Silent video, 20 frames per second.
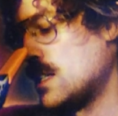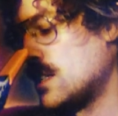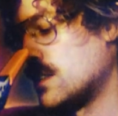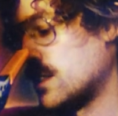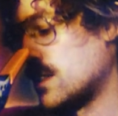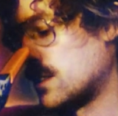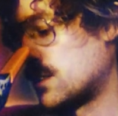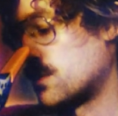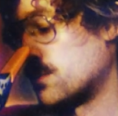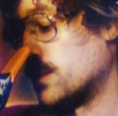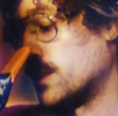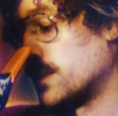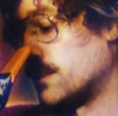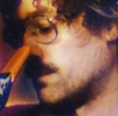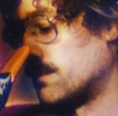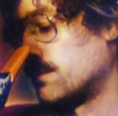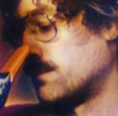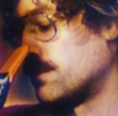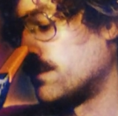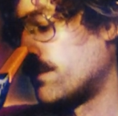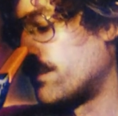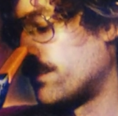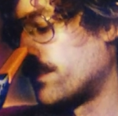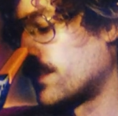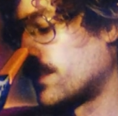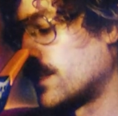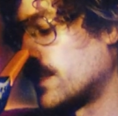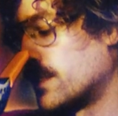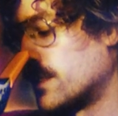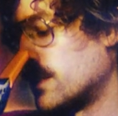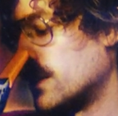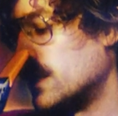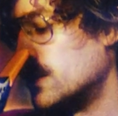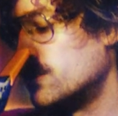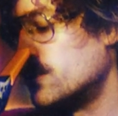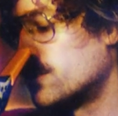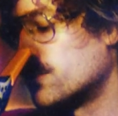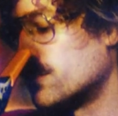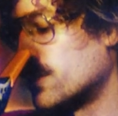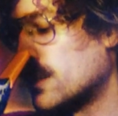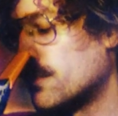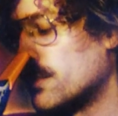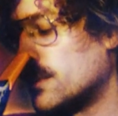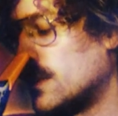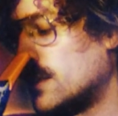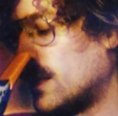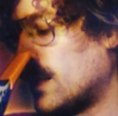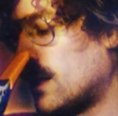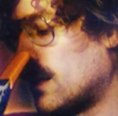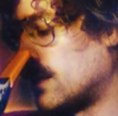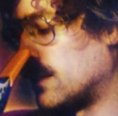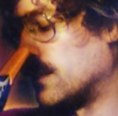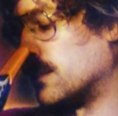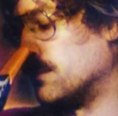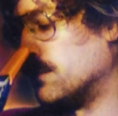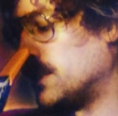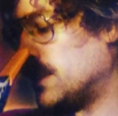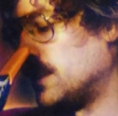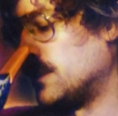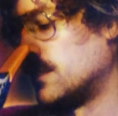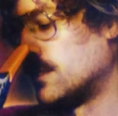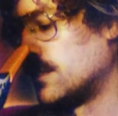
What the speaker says: That's what. He was raping the hell out of me.